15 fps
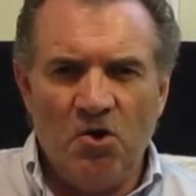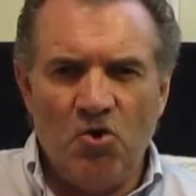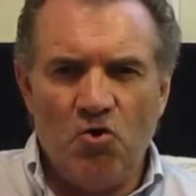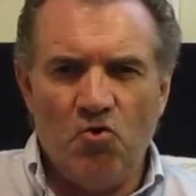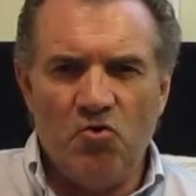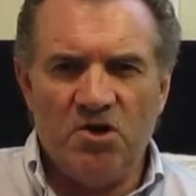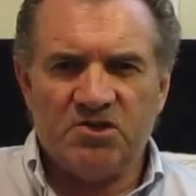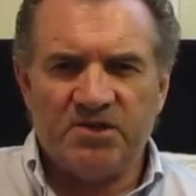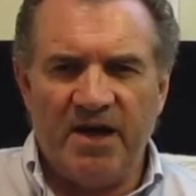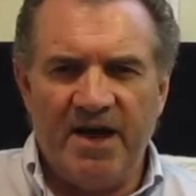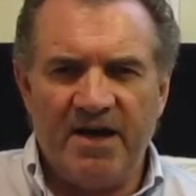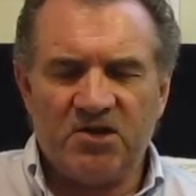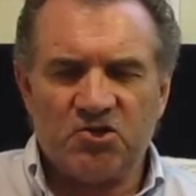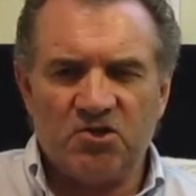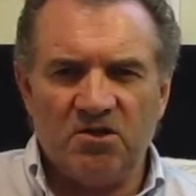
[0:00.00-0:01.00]
who is
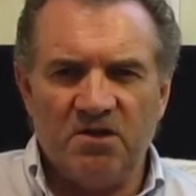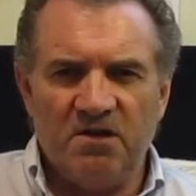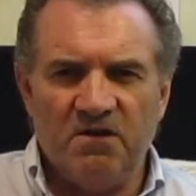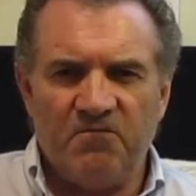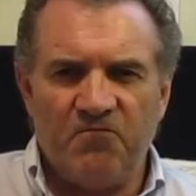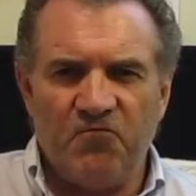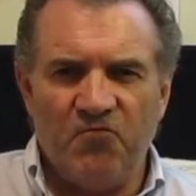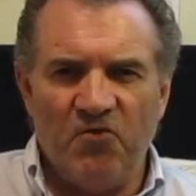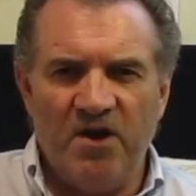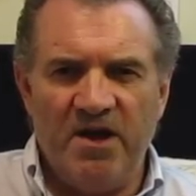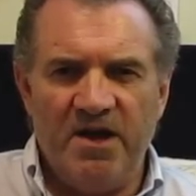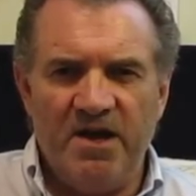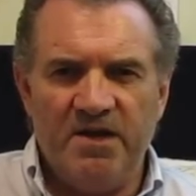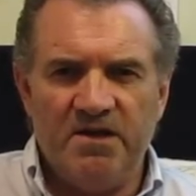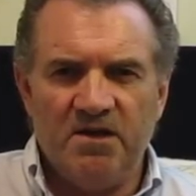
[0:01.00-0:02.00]
actually
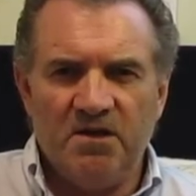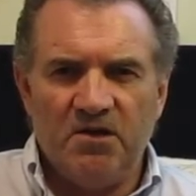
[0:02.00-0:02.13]
afraid